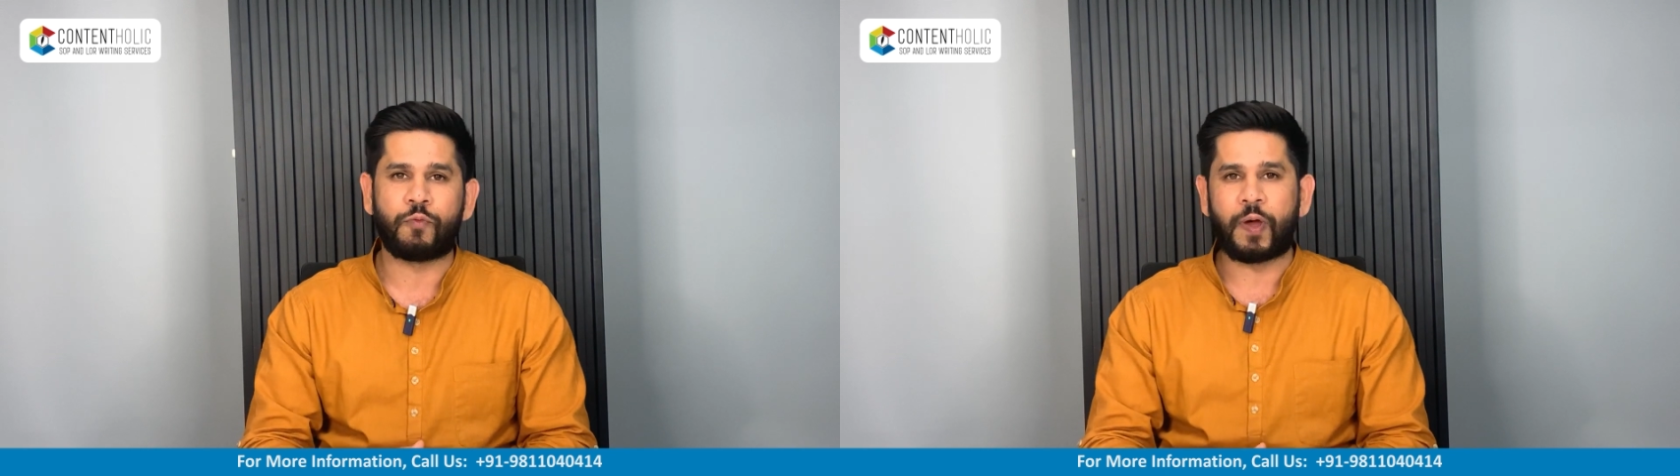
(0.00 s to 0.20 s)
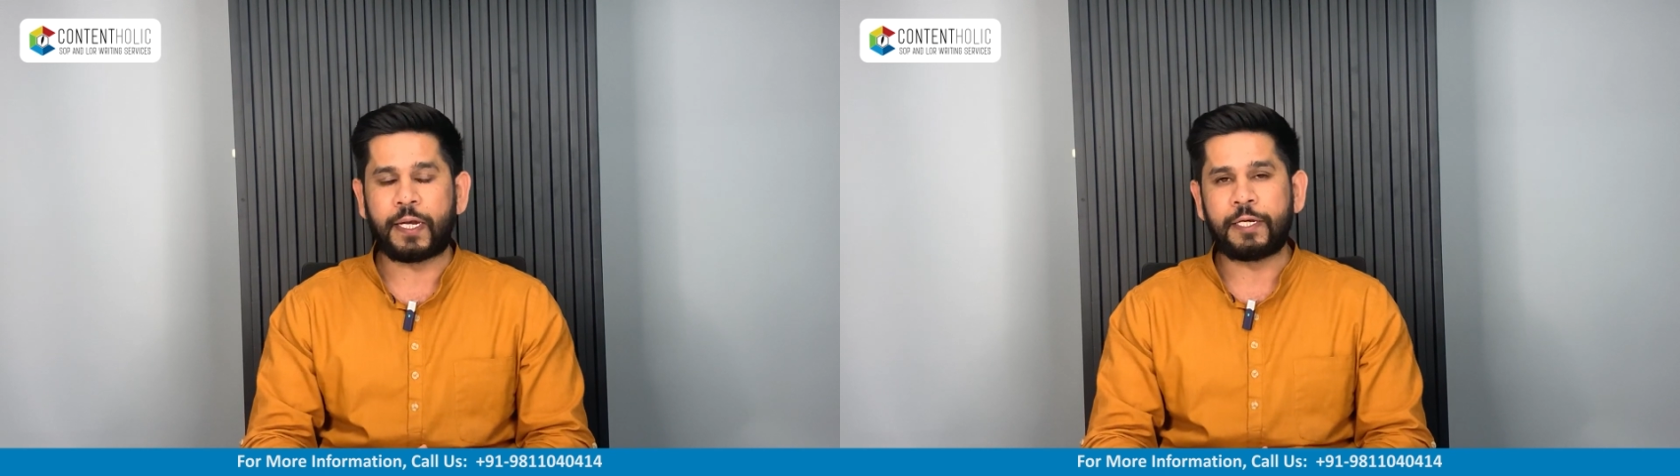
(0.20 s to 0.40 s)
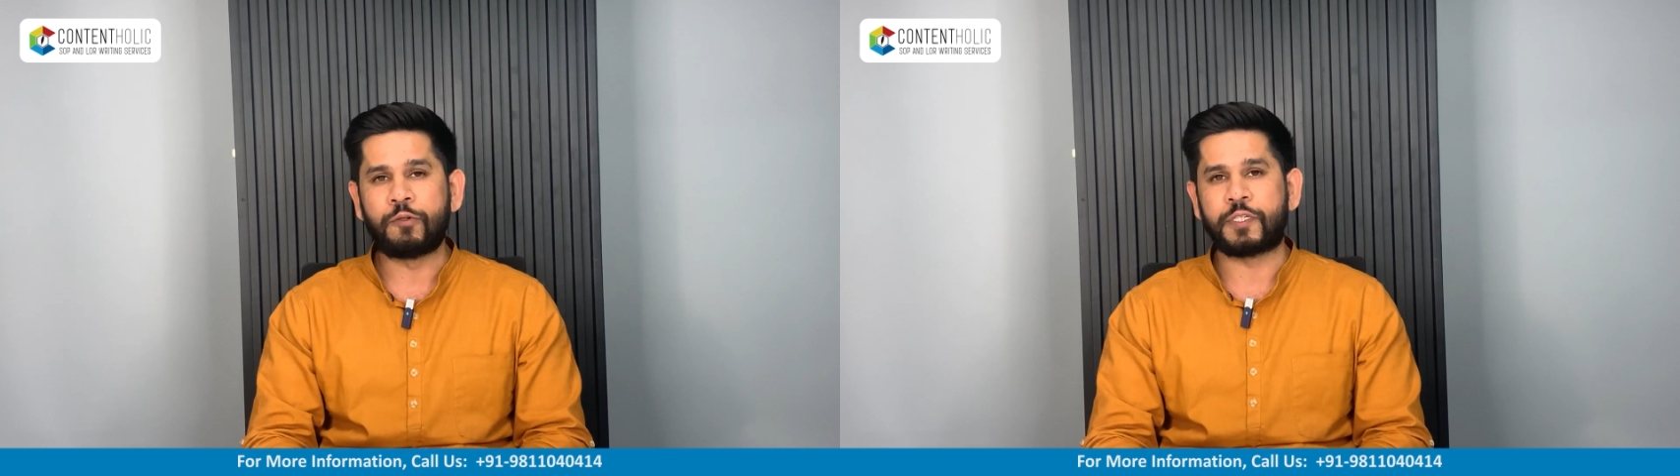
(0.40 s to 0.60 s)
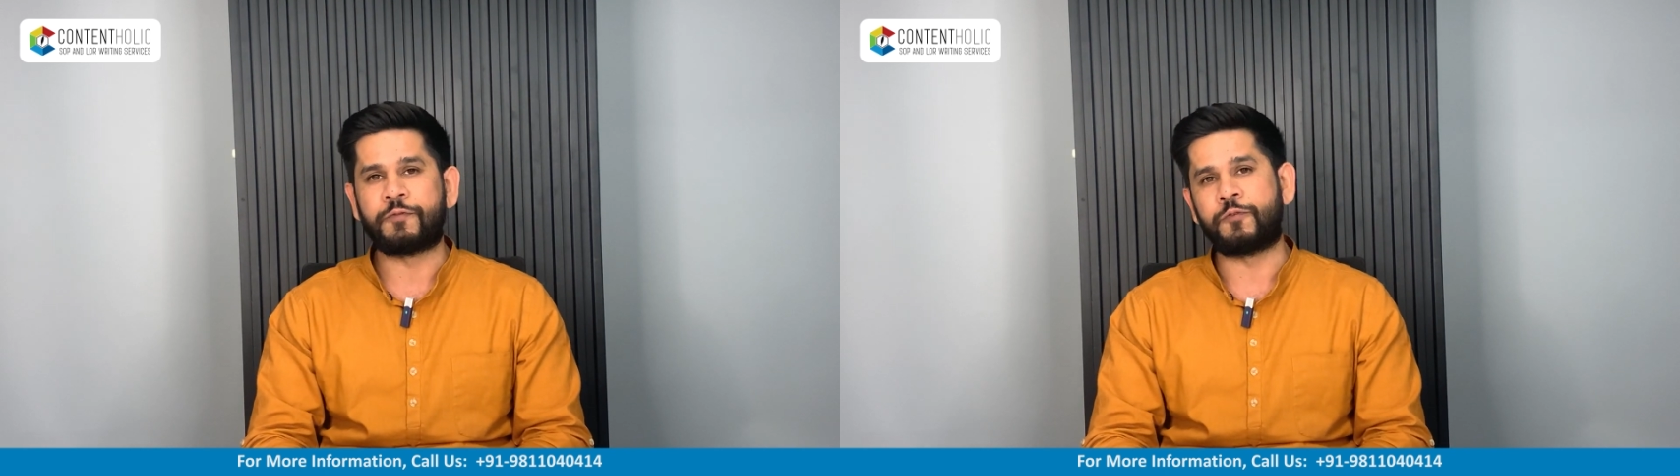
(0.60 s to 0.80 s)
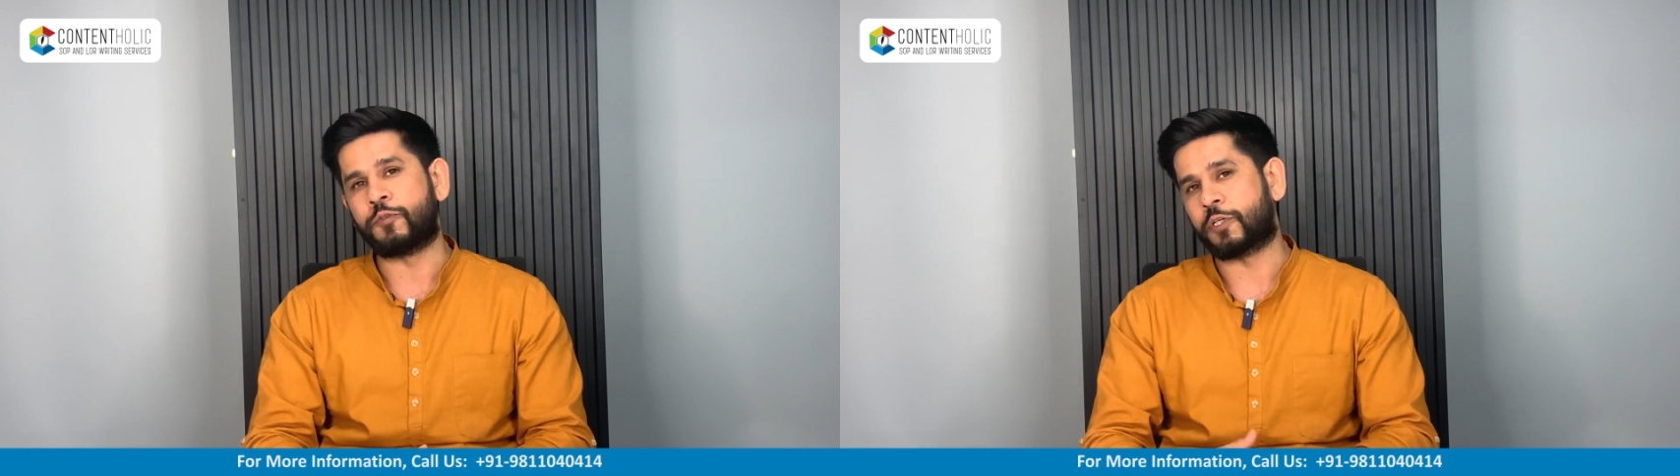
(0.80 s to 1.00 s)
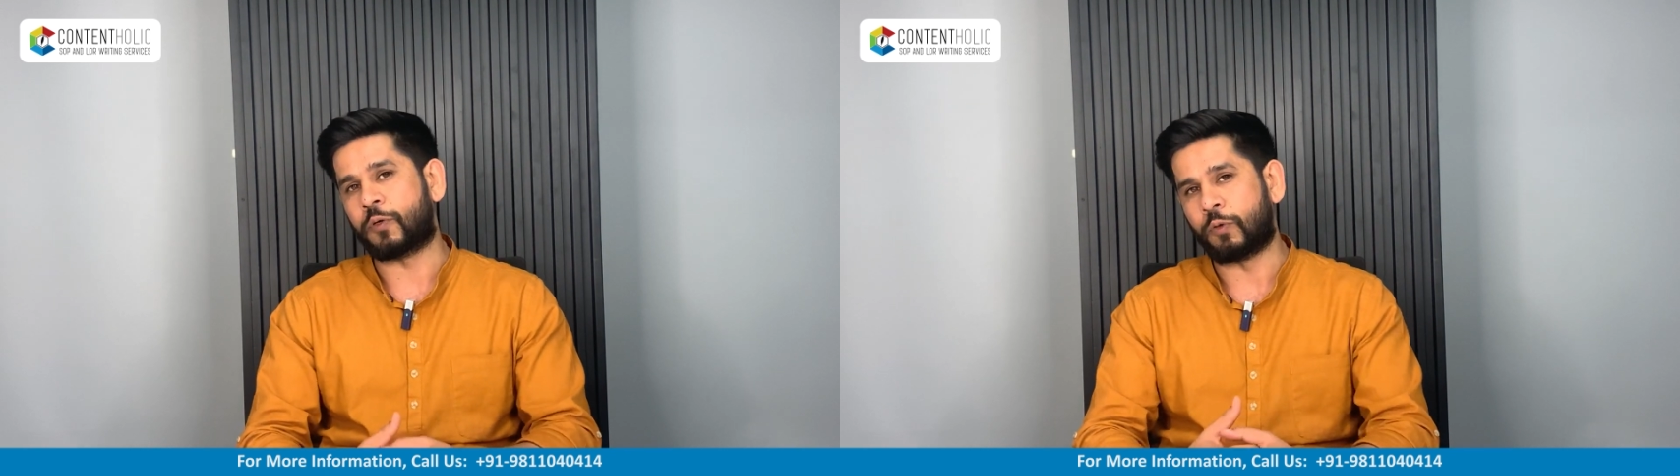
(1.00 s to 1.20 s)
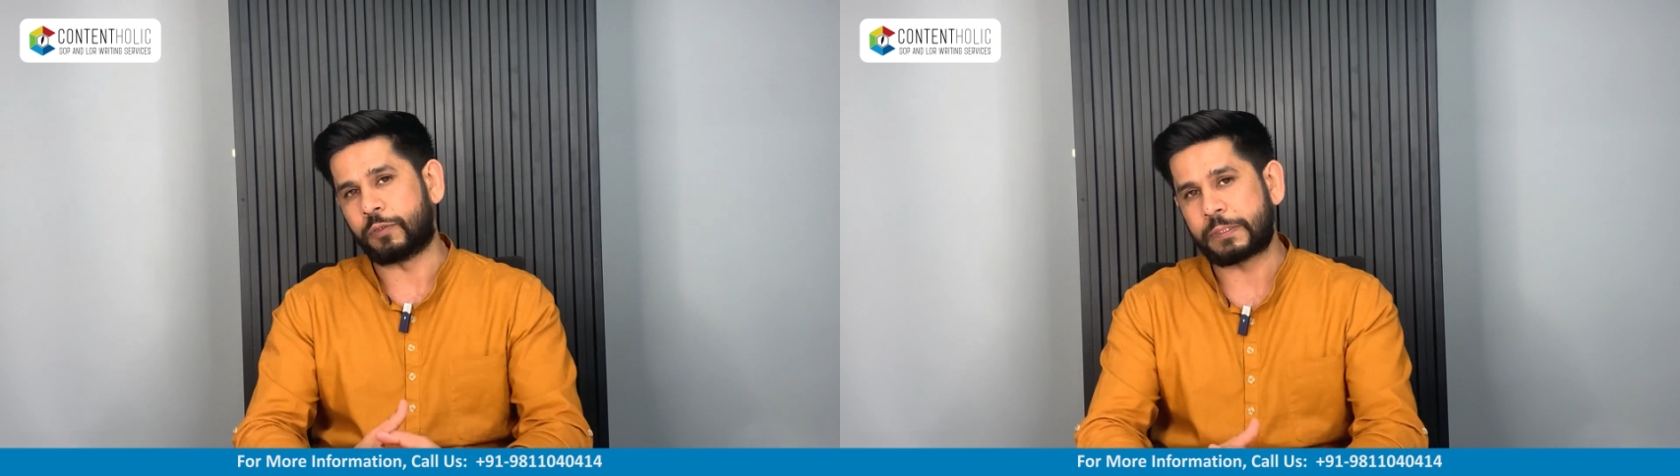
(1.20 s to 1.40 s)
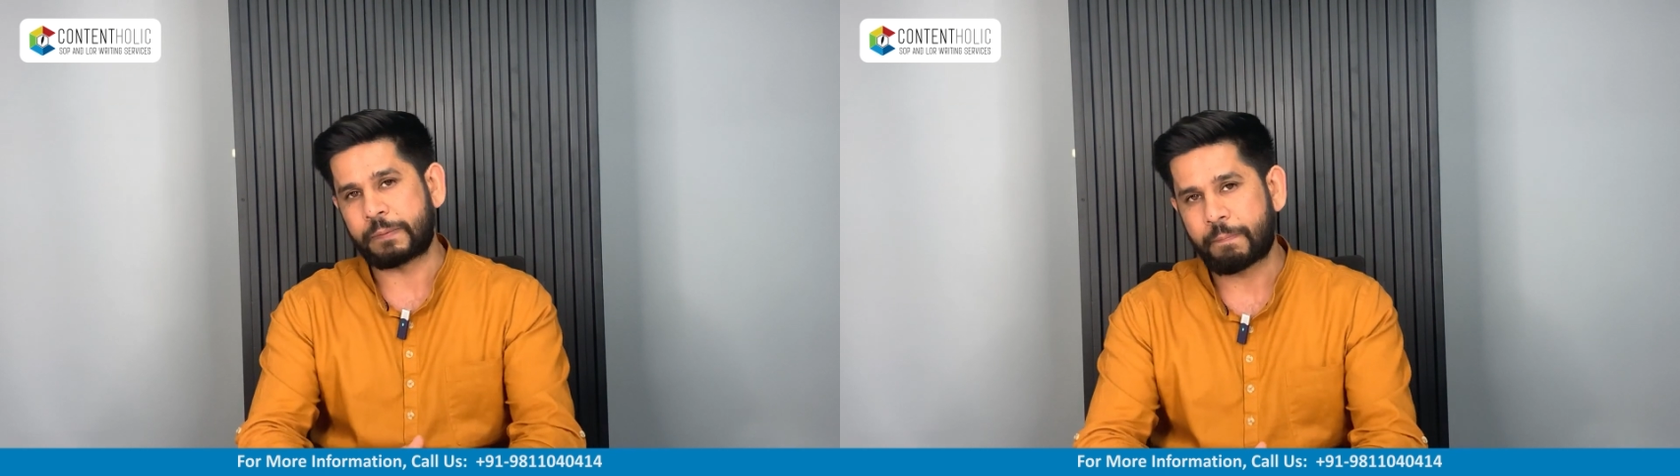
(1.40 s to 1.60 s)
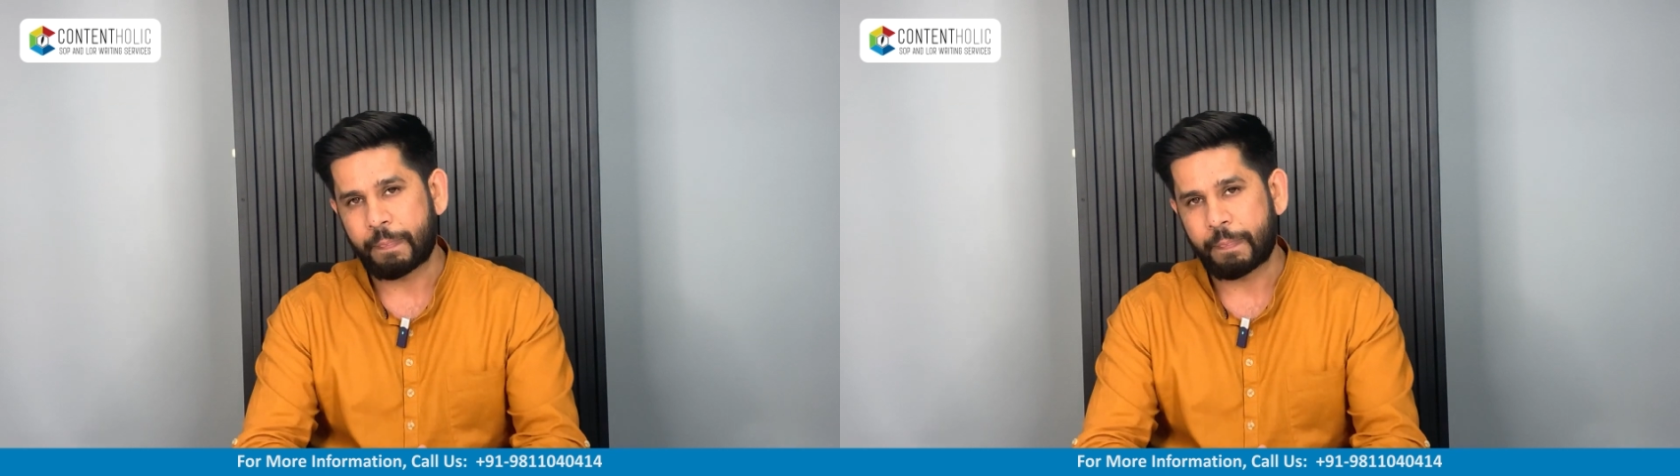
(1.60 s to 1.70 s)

values and future goals.